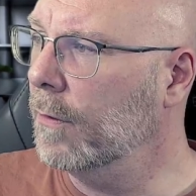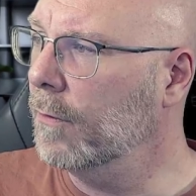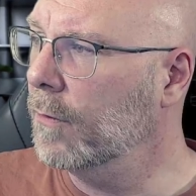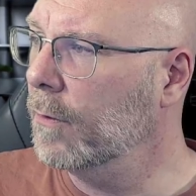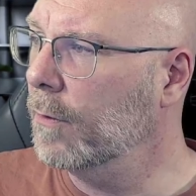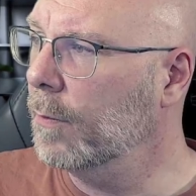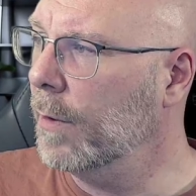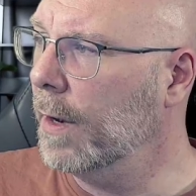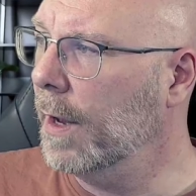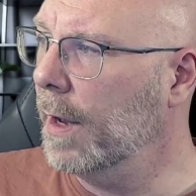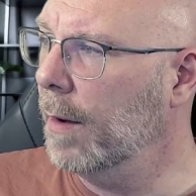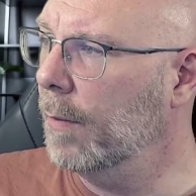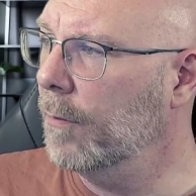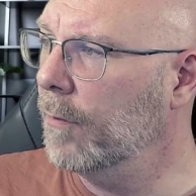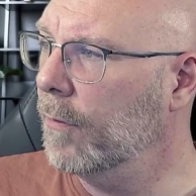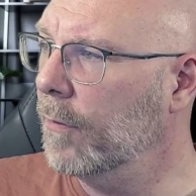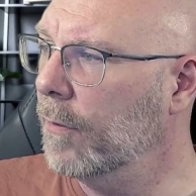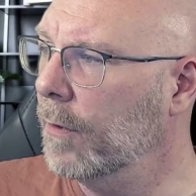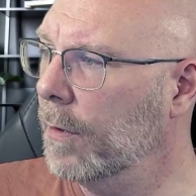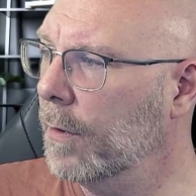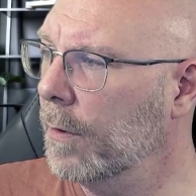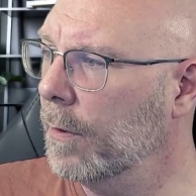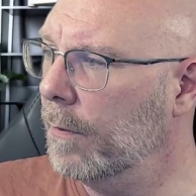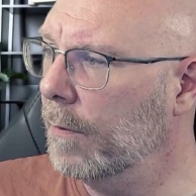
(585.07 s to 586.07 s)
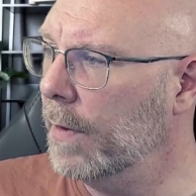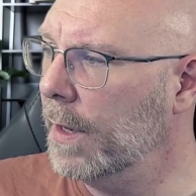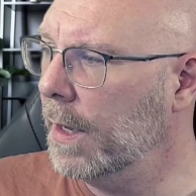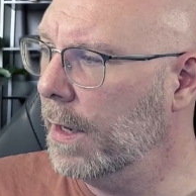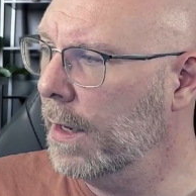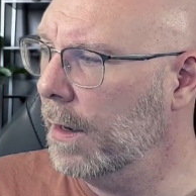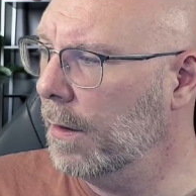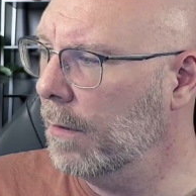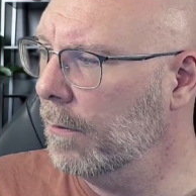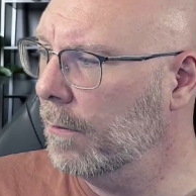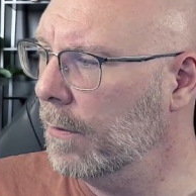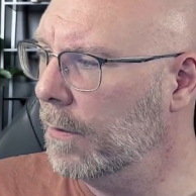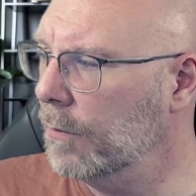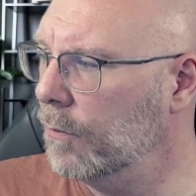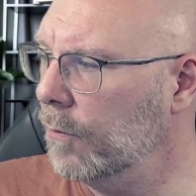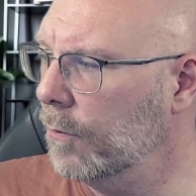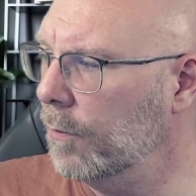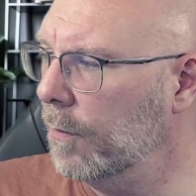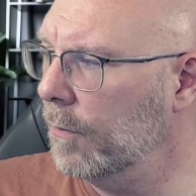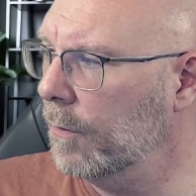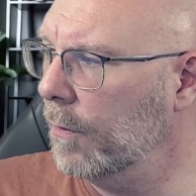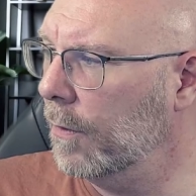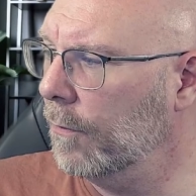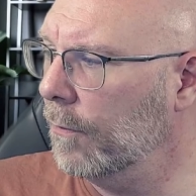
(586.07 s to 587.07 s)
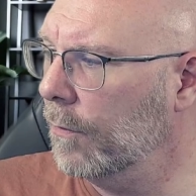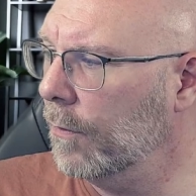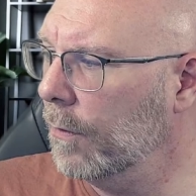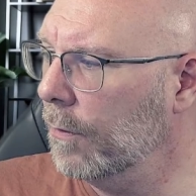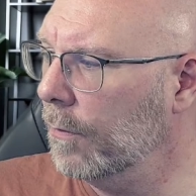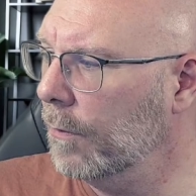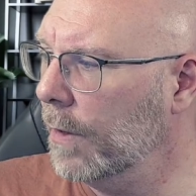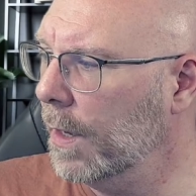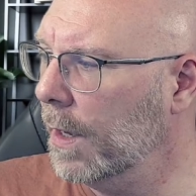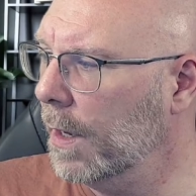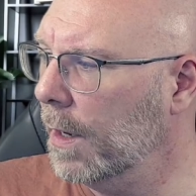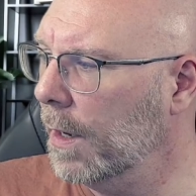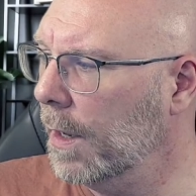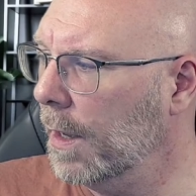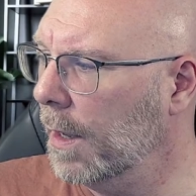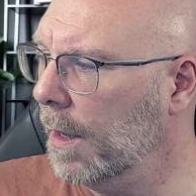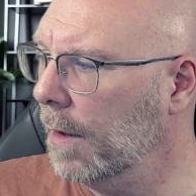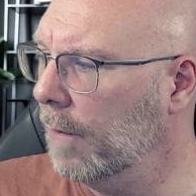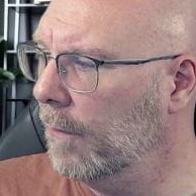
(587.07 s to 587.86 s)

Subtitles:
perhaps. Again, what should we search for? We can have,